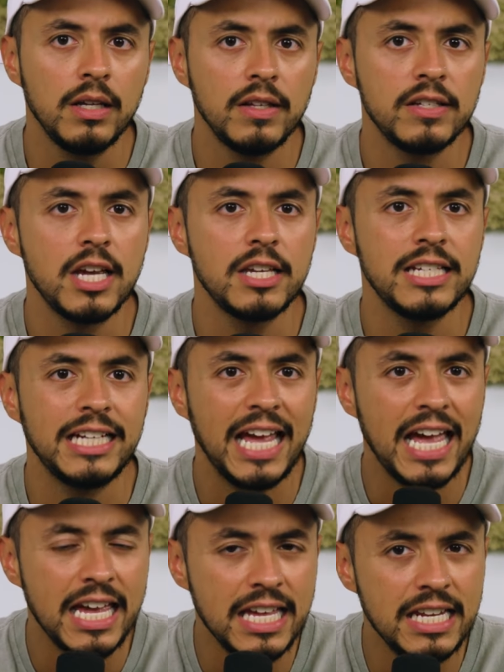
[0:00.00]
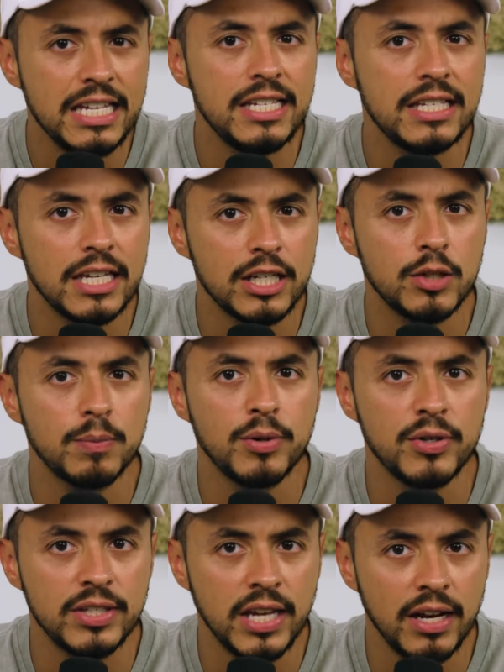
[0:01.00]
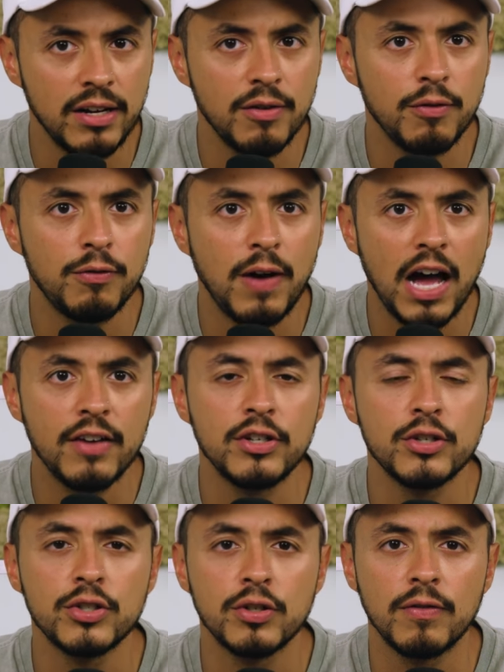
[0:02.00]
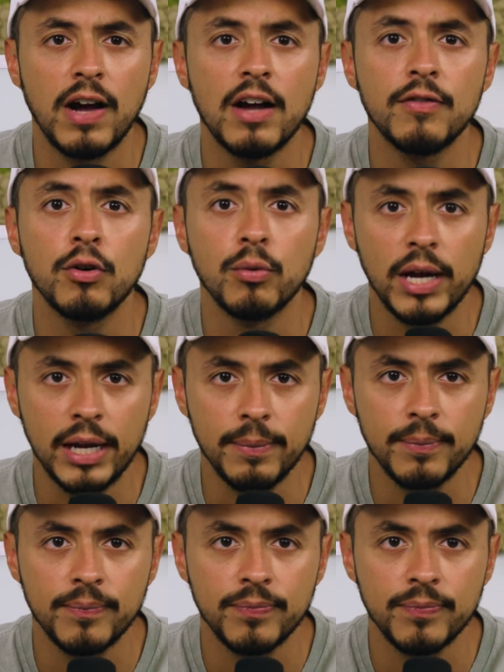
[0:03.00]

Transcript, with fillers: This has an 86% 5-year survival rate.